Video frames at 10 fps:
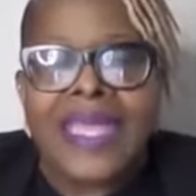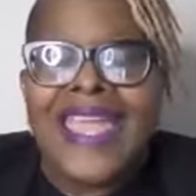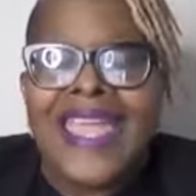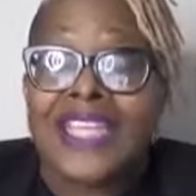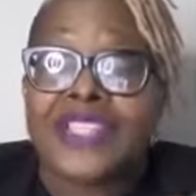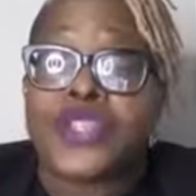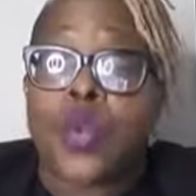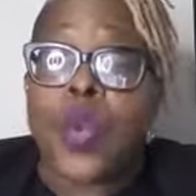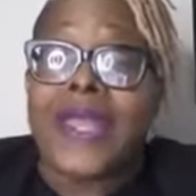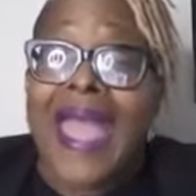And so
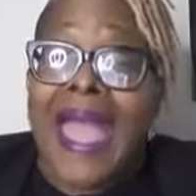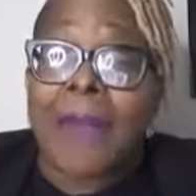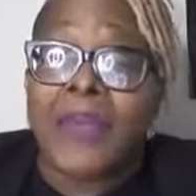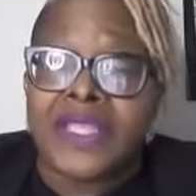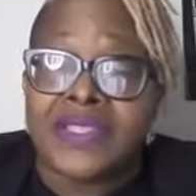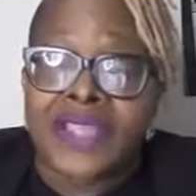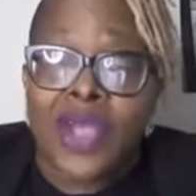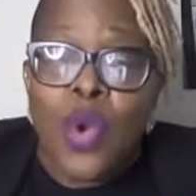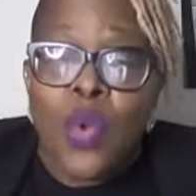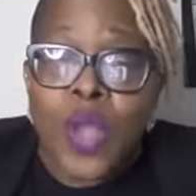what happens
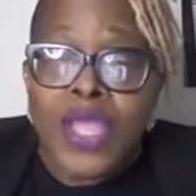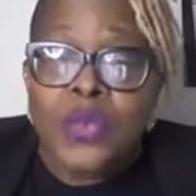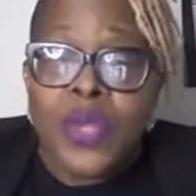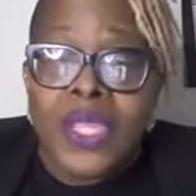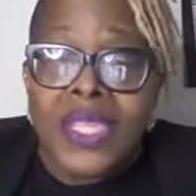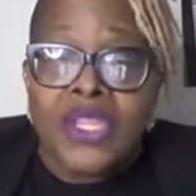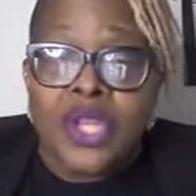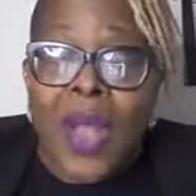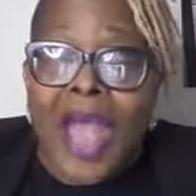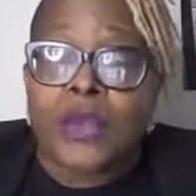when we, you
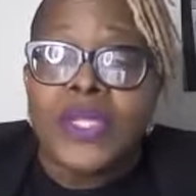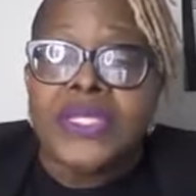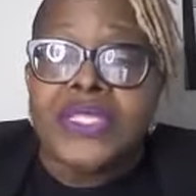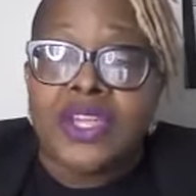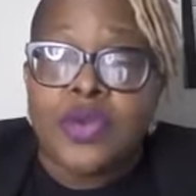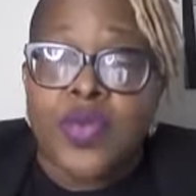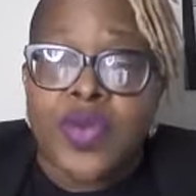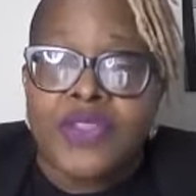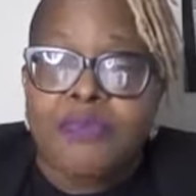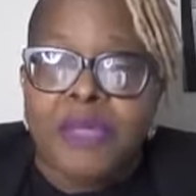know, how do we deal
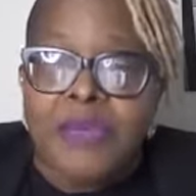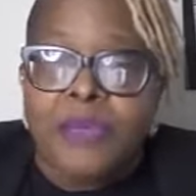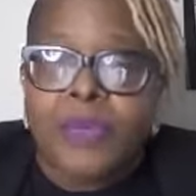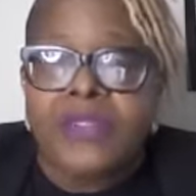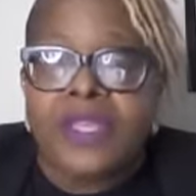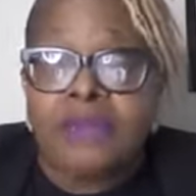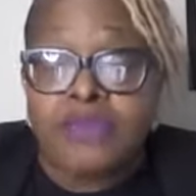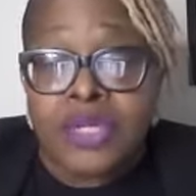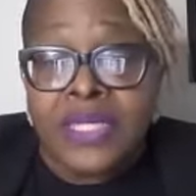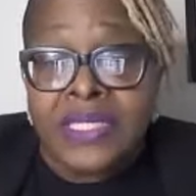with people in the
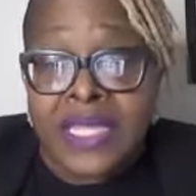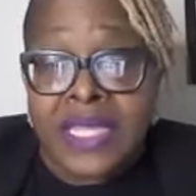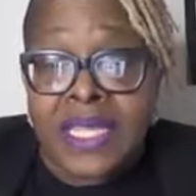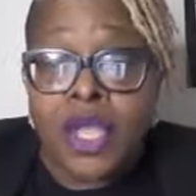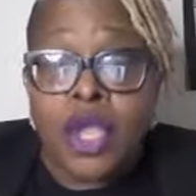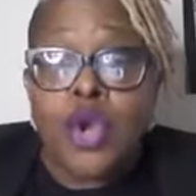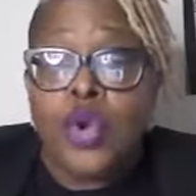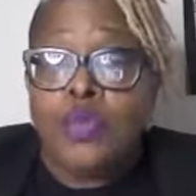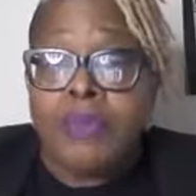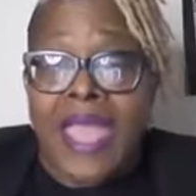community
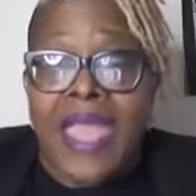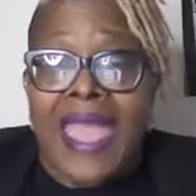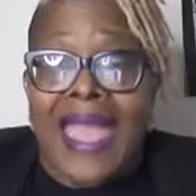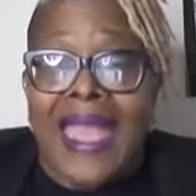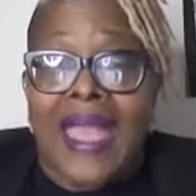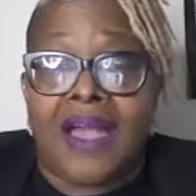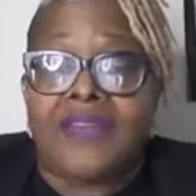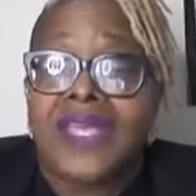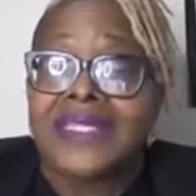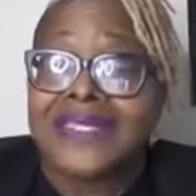who may have
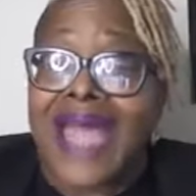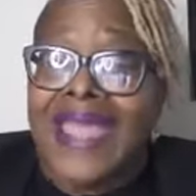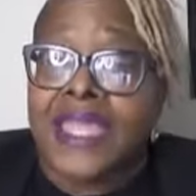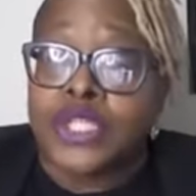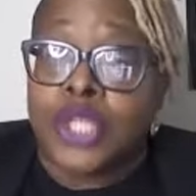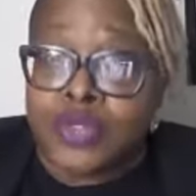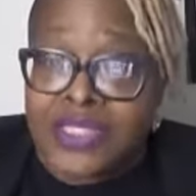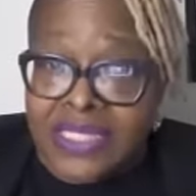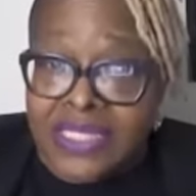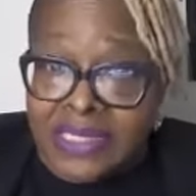
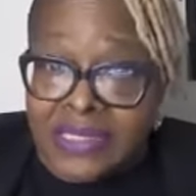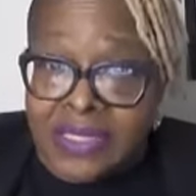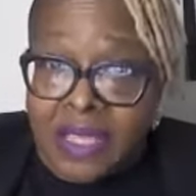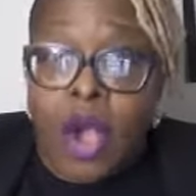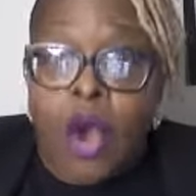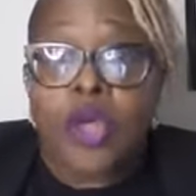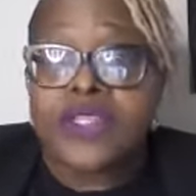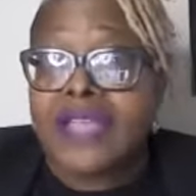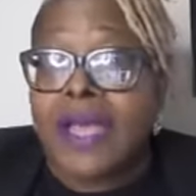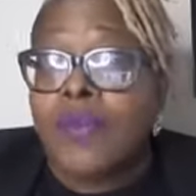diagnoses or
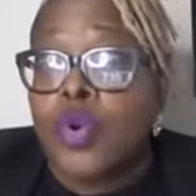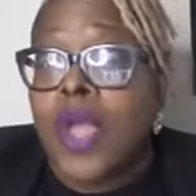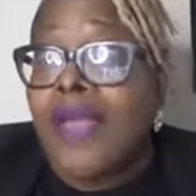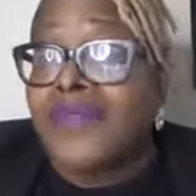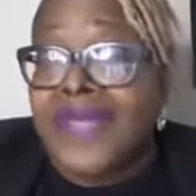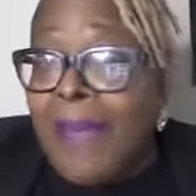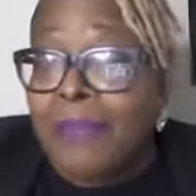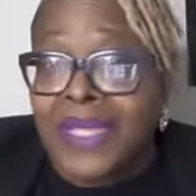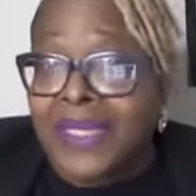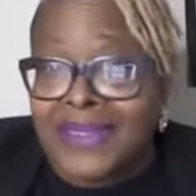some who have not
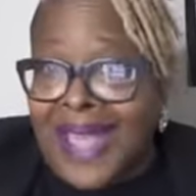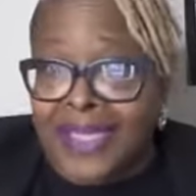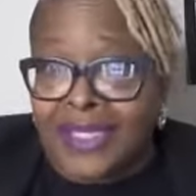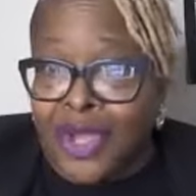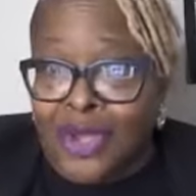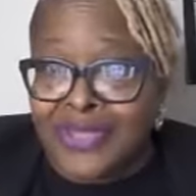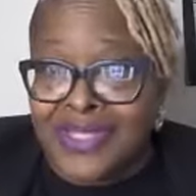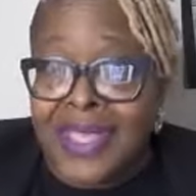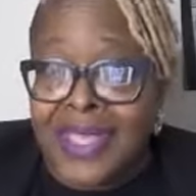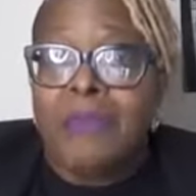been
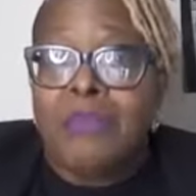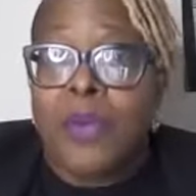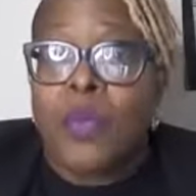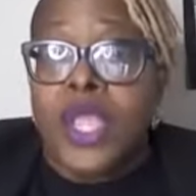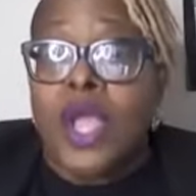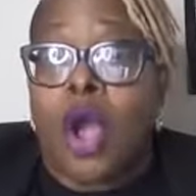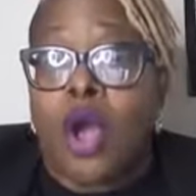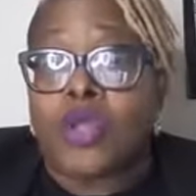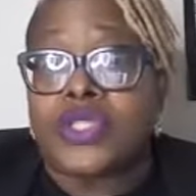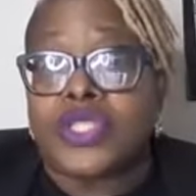diagnosed, but we
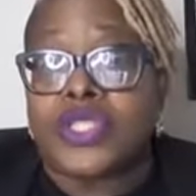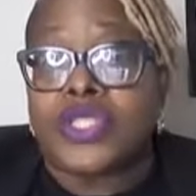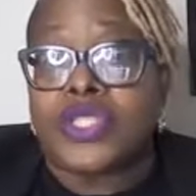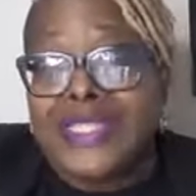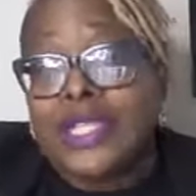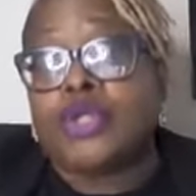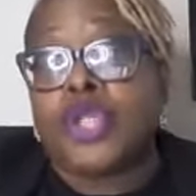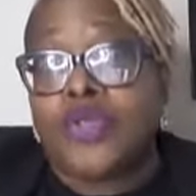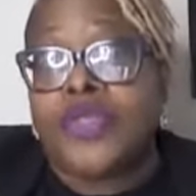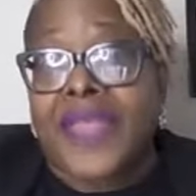also, we still
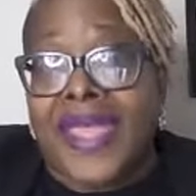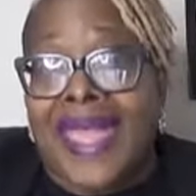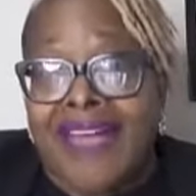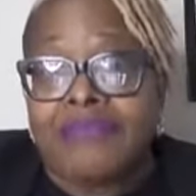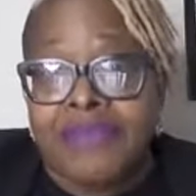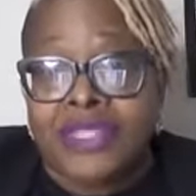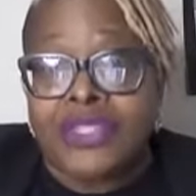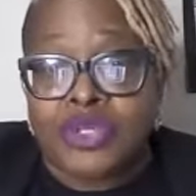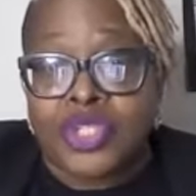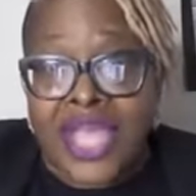know that they have
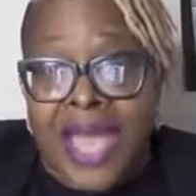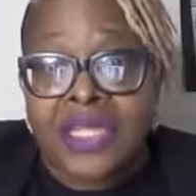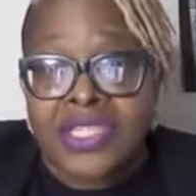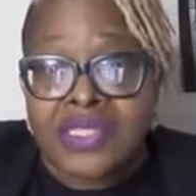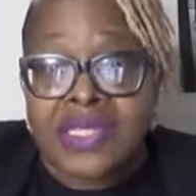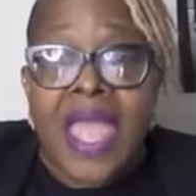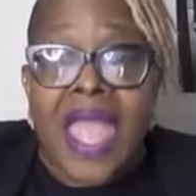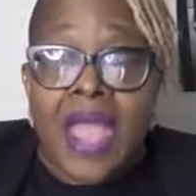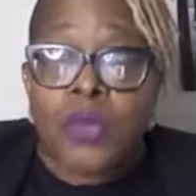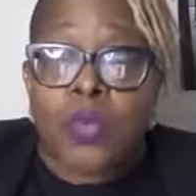mental challenges.
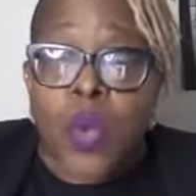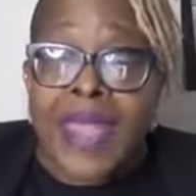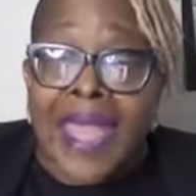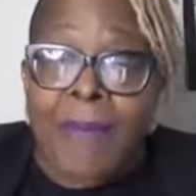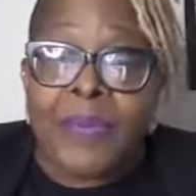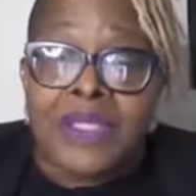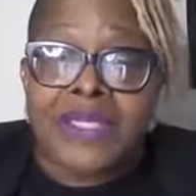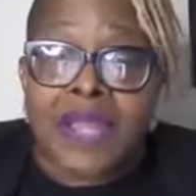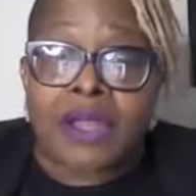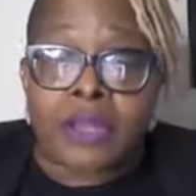And what happens
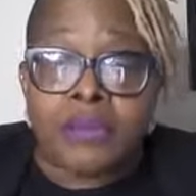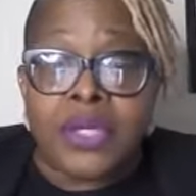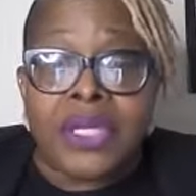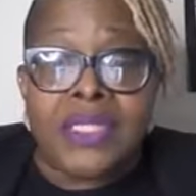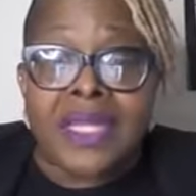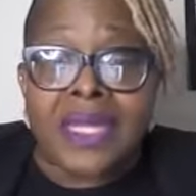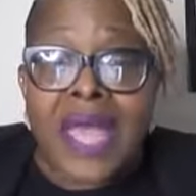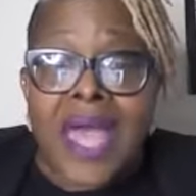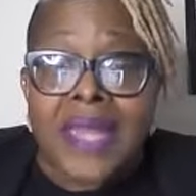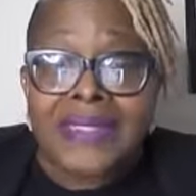in our communities a
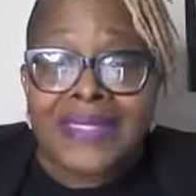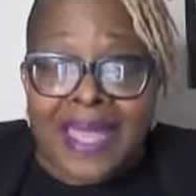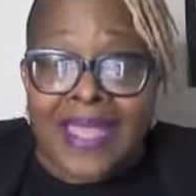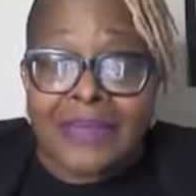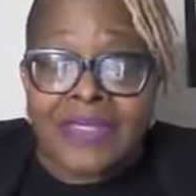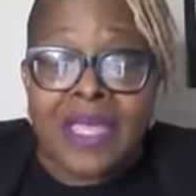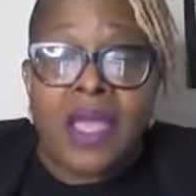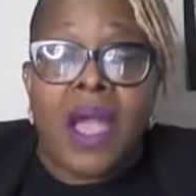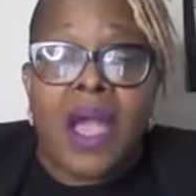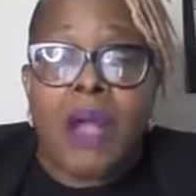lot of times
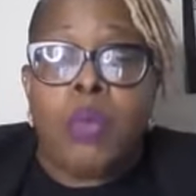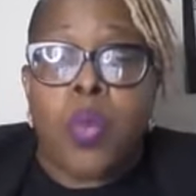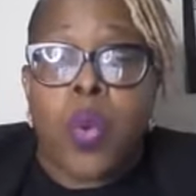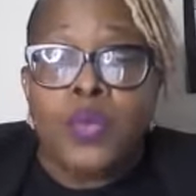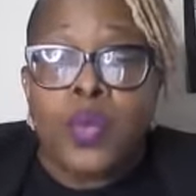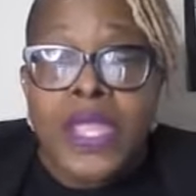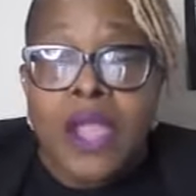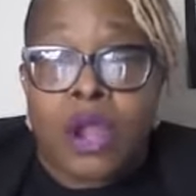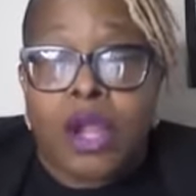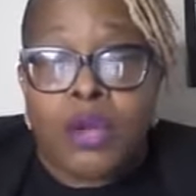when we
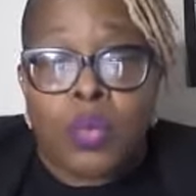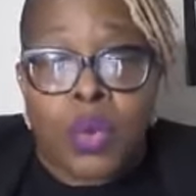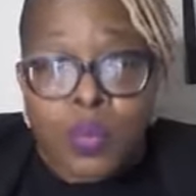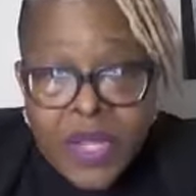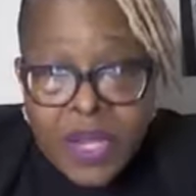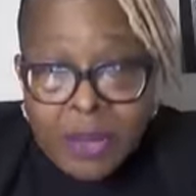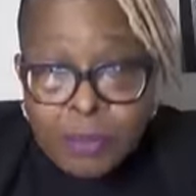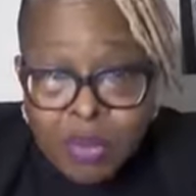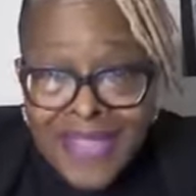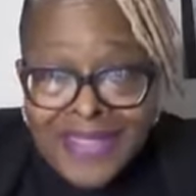are
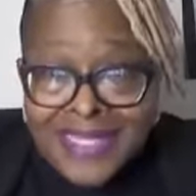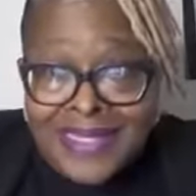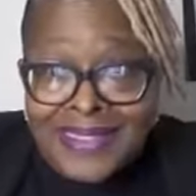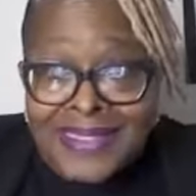present